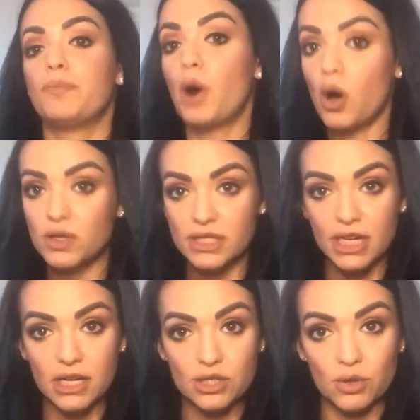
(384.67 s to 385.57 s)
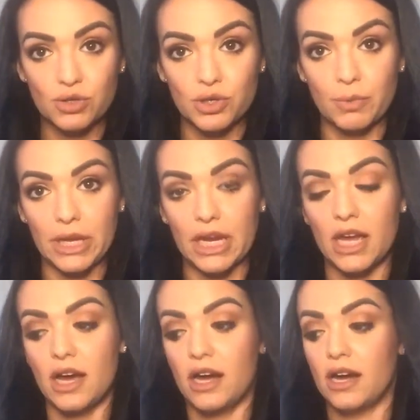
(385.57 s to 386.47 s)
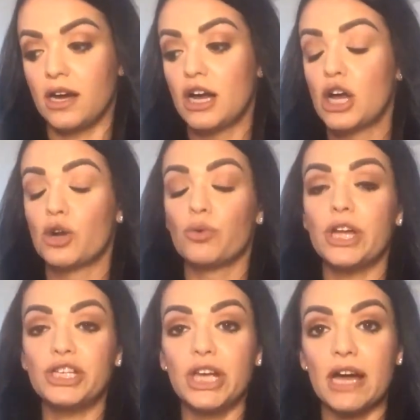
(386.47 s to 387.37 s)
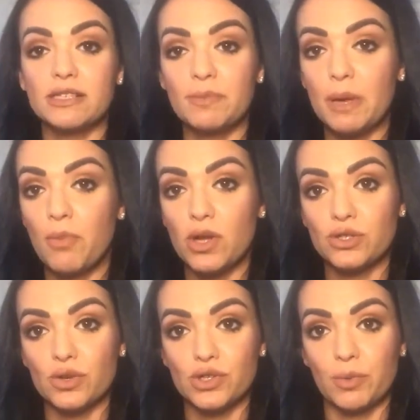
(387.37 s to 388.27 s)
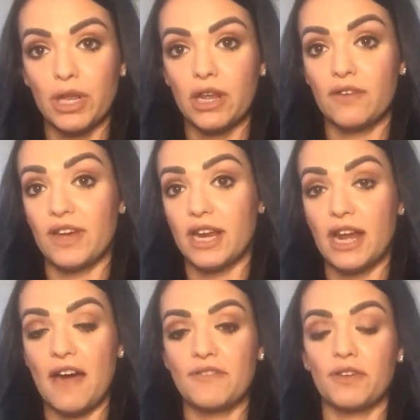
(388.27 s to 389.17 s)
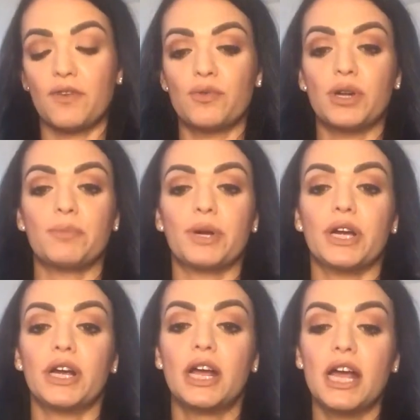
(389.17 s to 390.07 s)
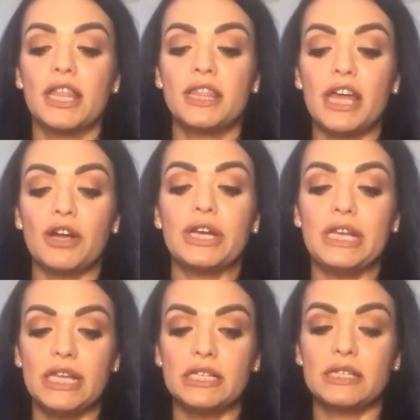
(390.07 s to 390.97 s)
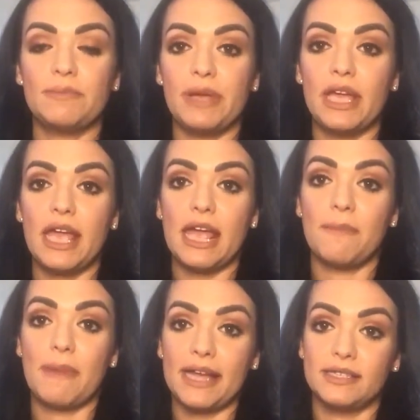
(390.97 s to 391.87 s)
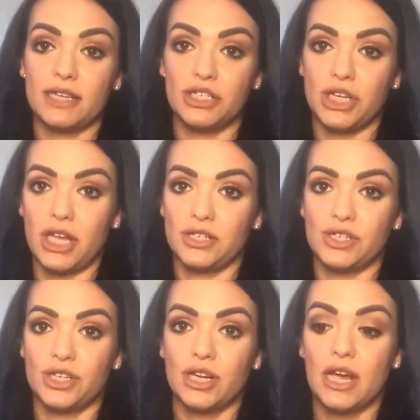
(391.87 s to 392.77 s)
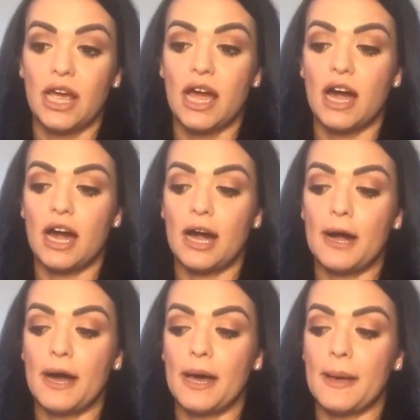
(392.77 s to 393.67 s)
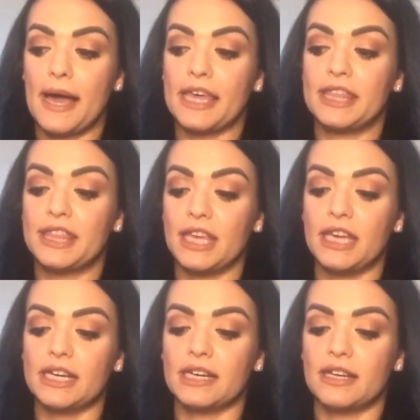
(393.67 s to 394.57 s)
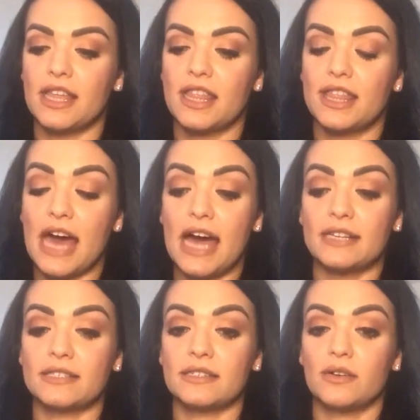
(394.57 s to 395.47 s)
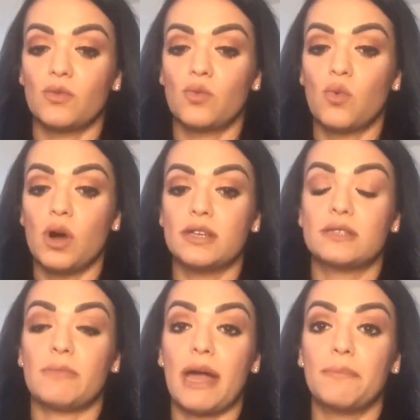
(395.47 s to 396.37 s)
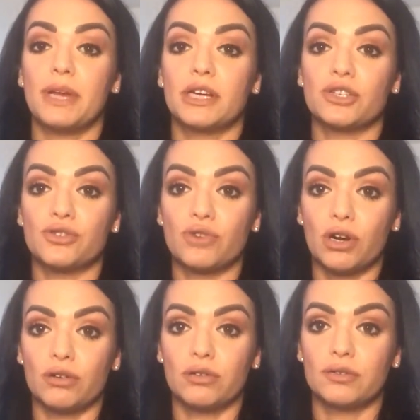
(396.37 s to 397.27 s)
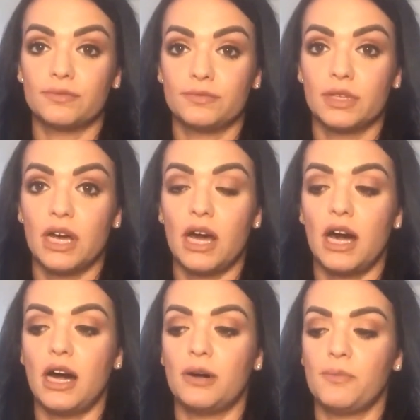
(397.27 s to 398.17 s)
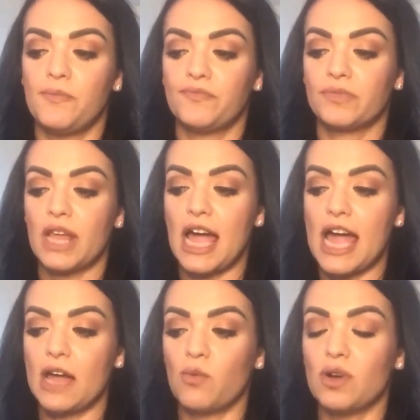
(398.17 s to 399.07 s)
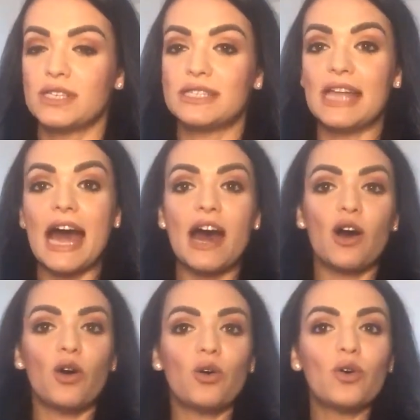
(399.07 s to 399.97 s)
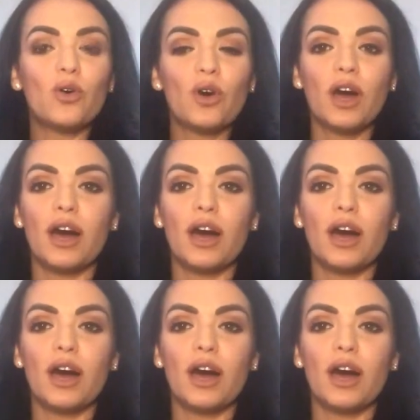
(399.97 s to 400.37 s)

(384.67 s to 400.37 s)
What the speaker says: posting on social media, reaching out to people on social media if I didn't have their phone number. There needed to be a mindset change. I think that was my biggest struggle. I was now